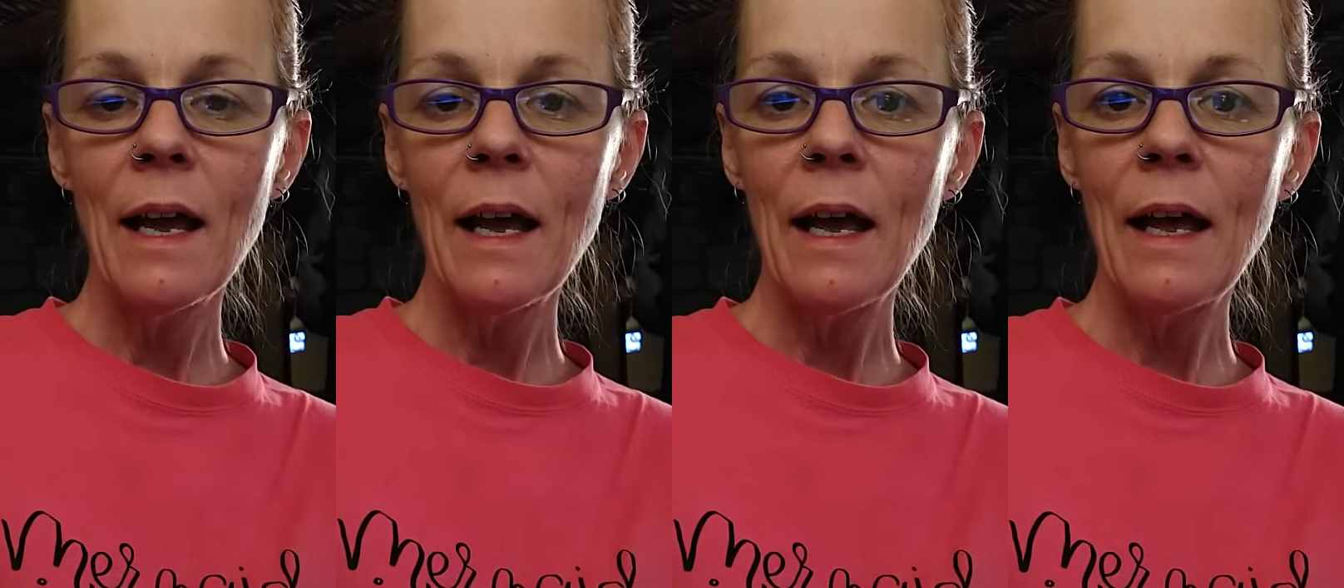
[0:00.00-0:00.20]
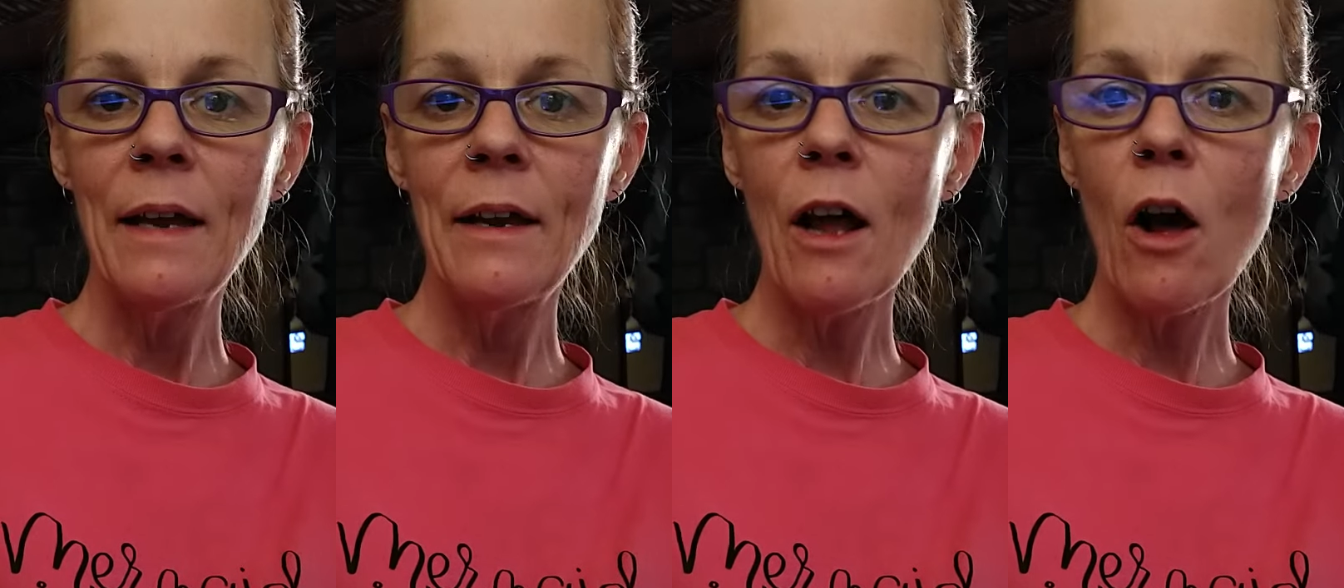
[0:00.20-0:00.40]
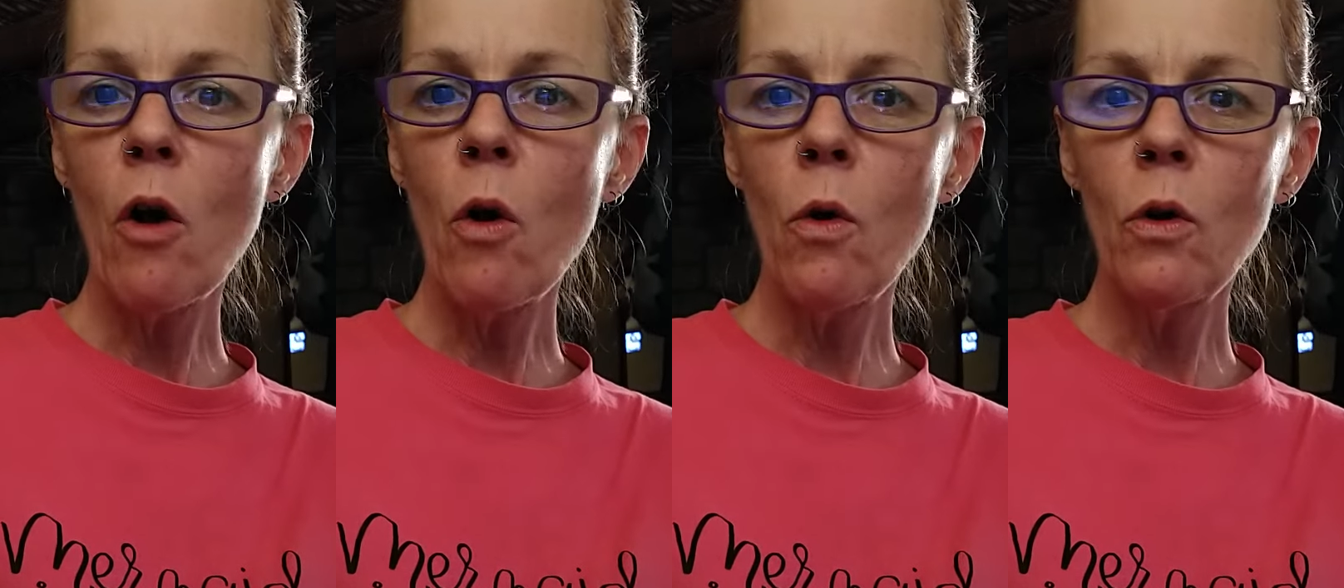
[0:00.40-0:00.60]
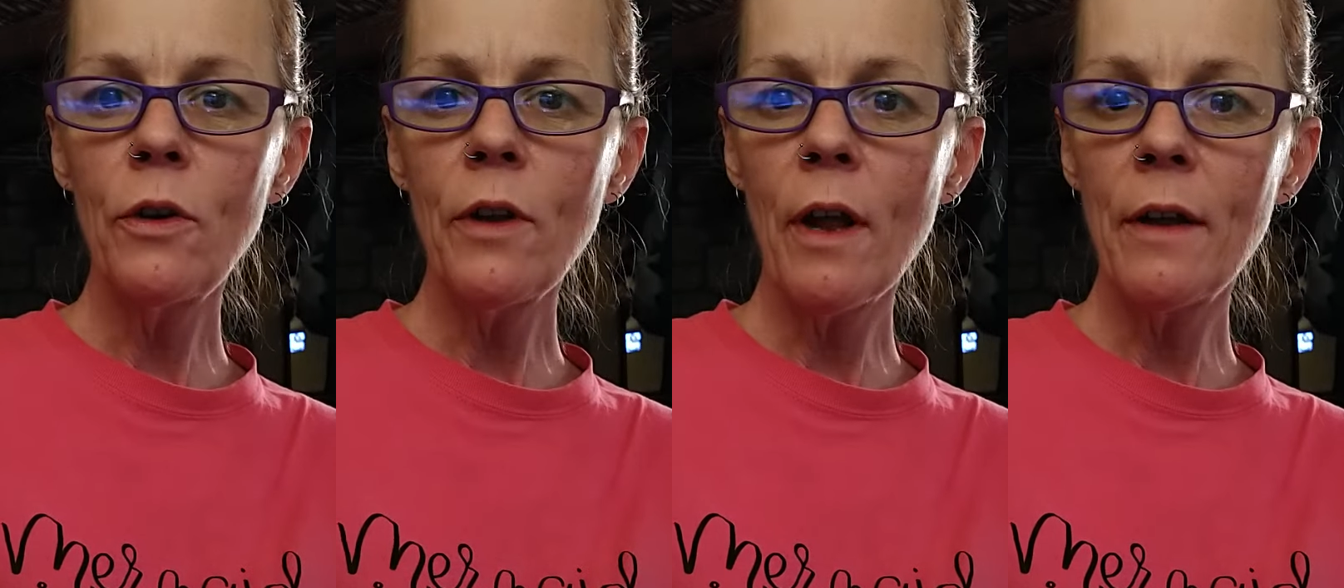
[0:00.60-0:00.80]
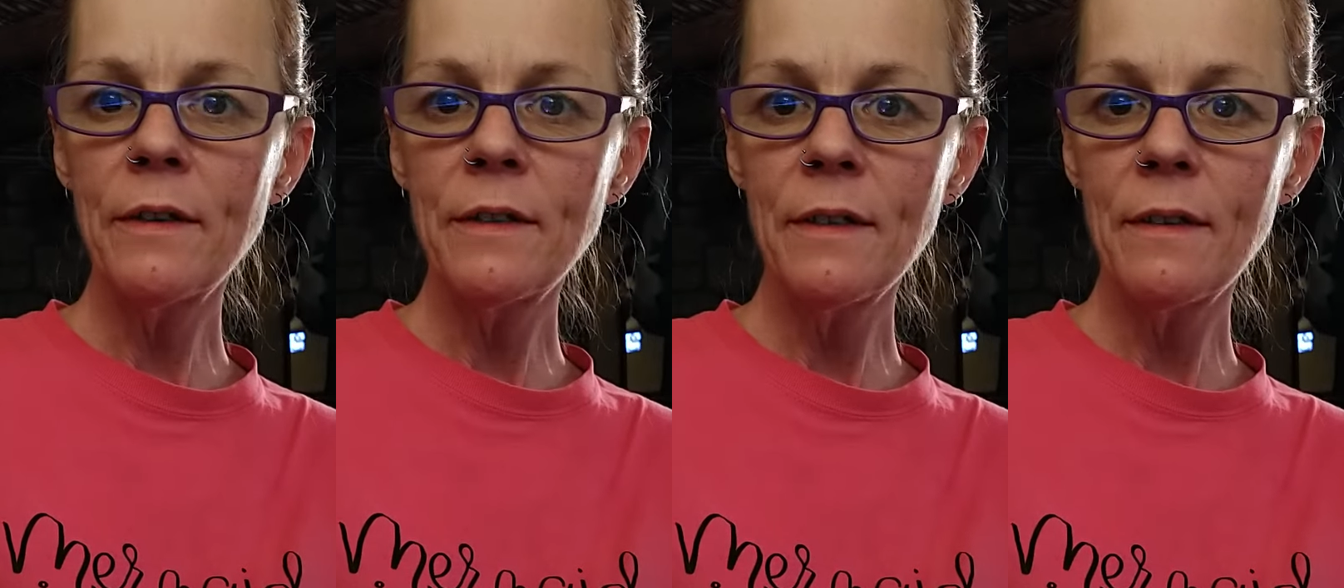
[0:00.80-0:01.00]
and not
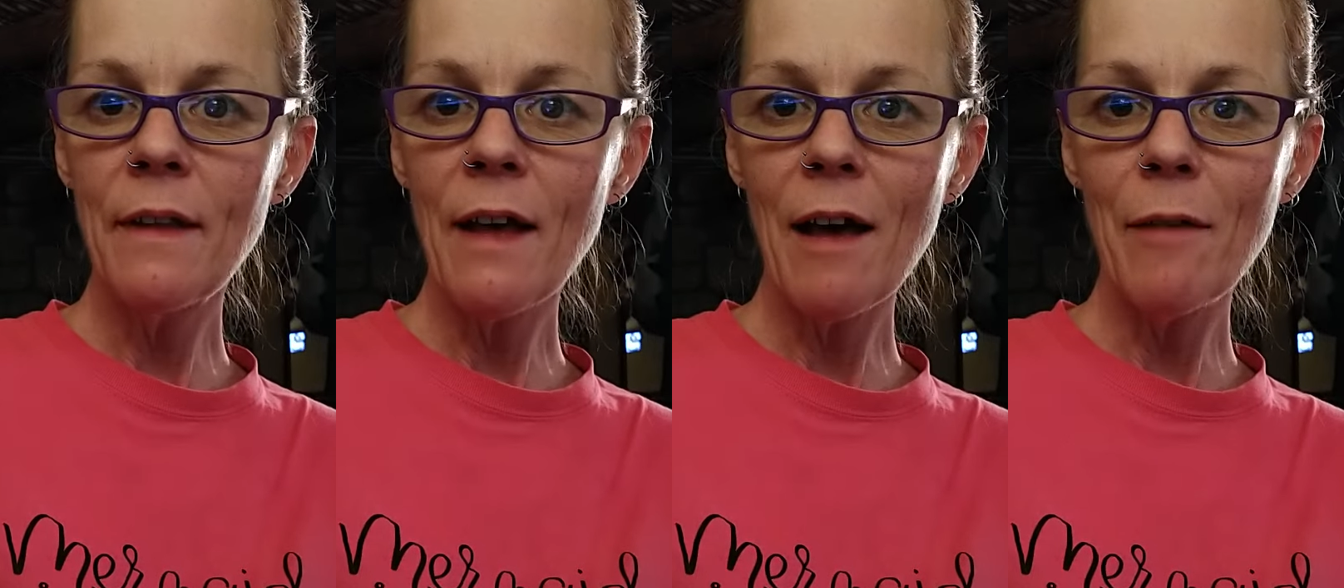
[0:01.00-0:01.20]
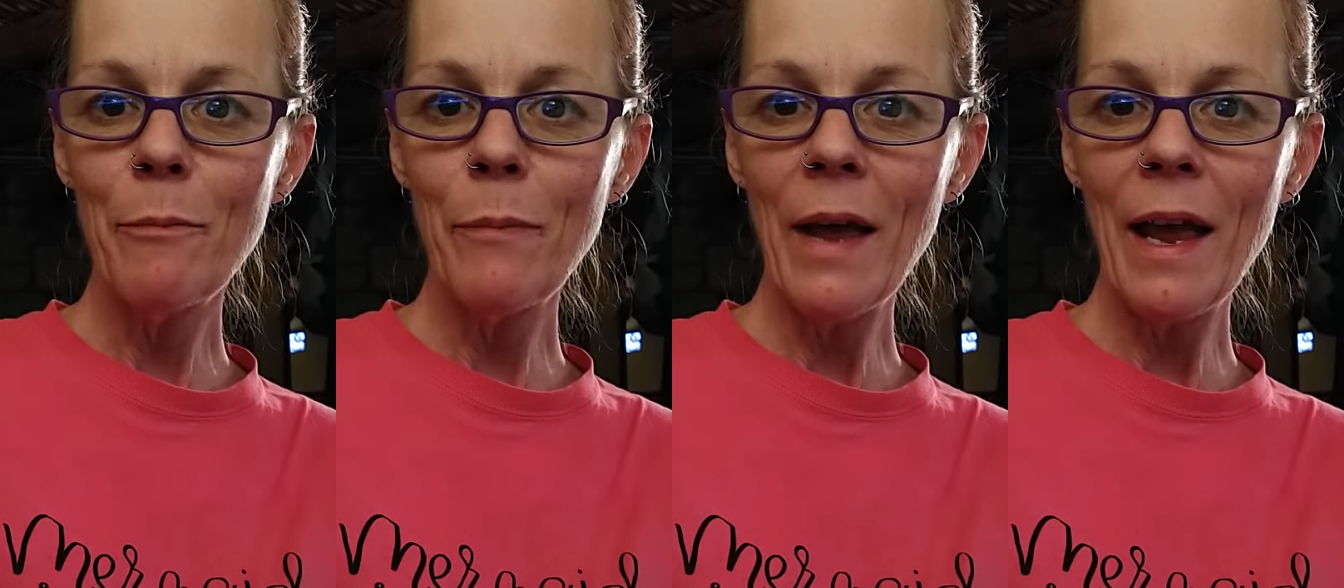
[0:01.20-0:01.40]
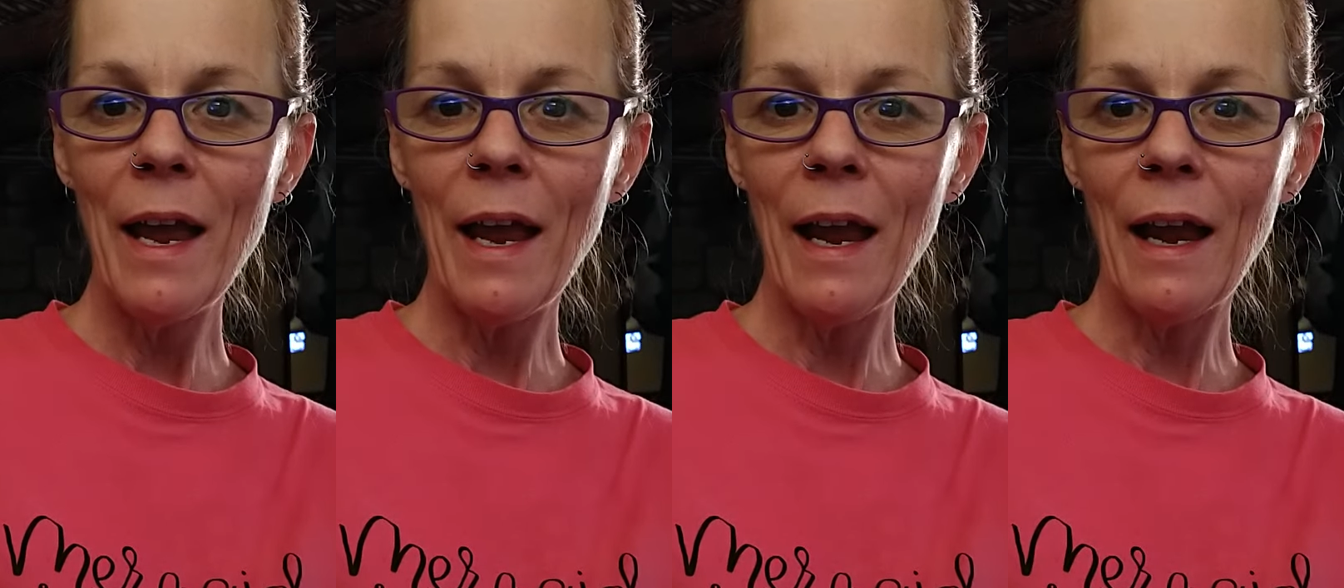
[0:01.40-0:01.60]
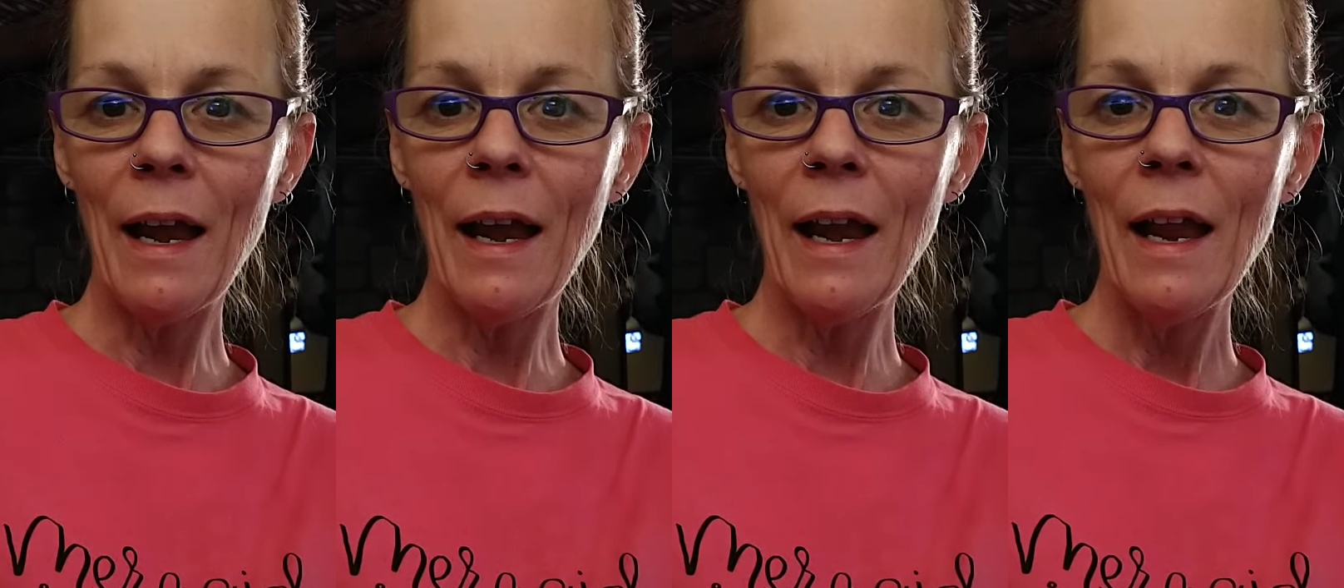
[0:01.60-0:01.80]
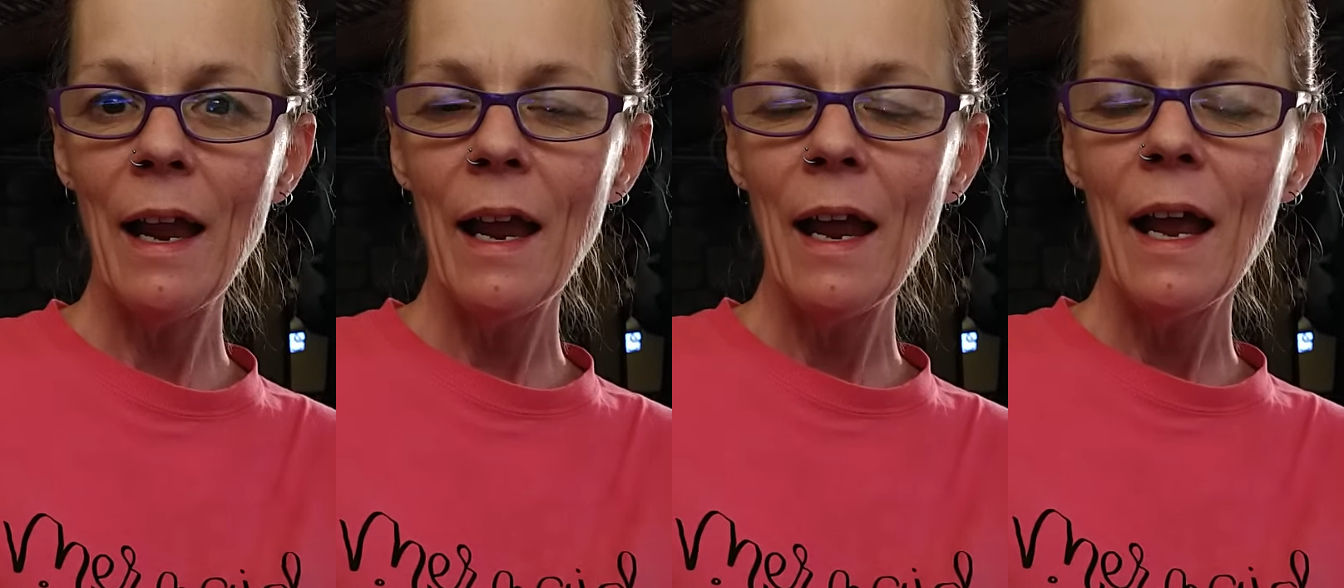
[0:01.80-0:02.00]
hold on to that pain?